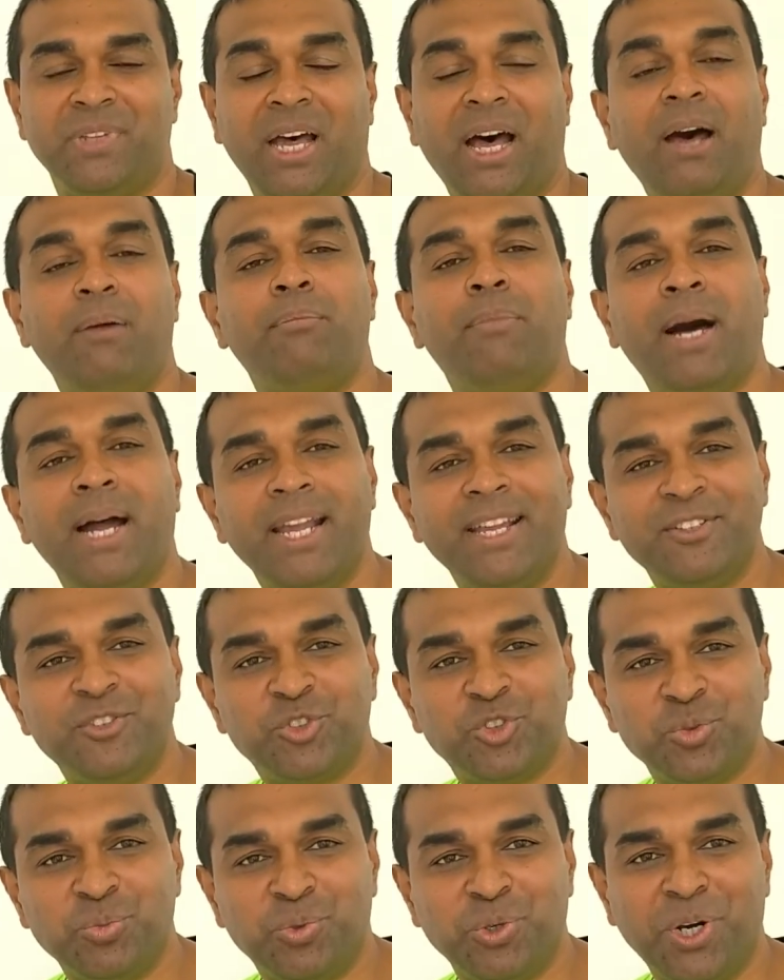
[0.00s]
I'm Myan
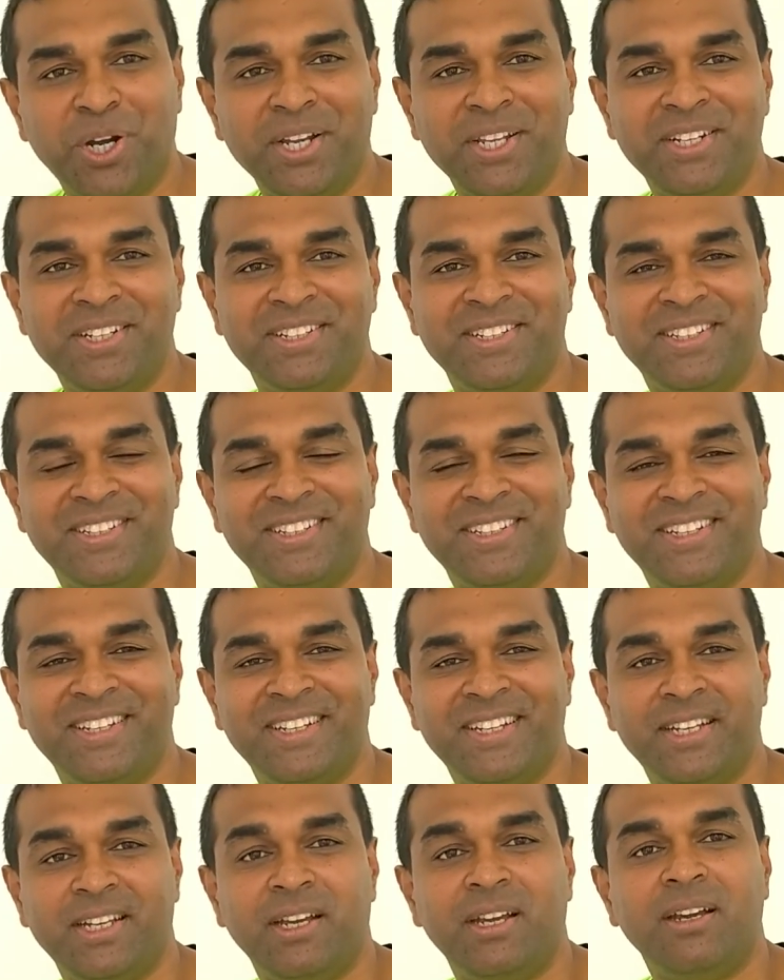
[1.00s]
Subrayan,
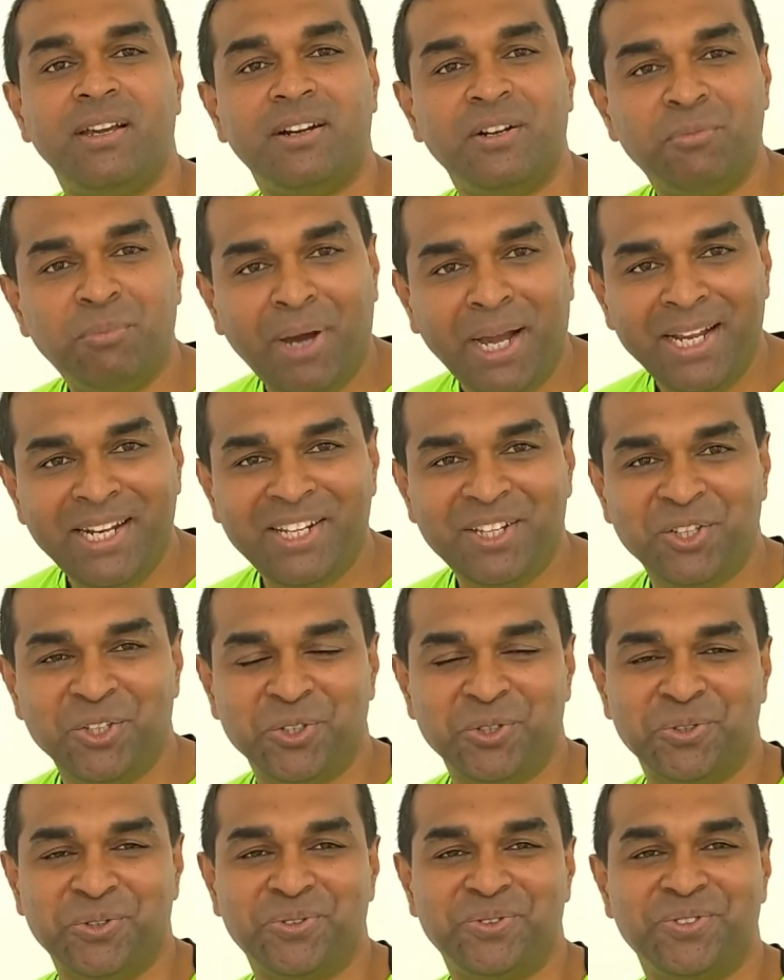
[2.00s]
reminding
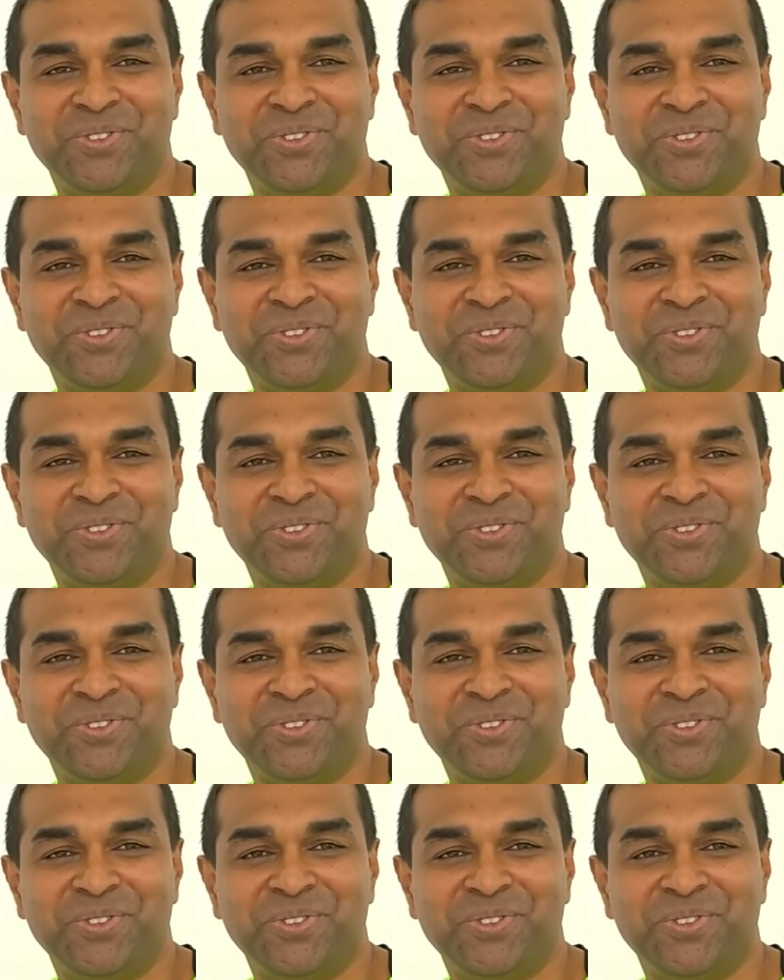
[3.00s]
you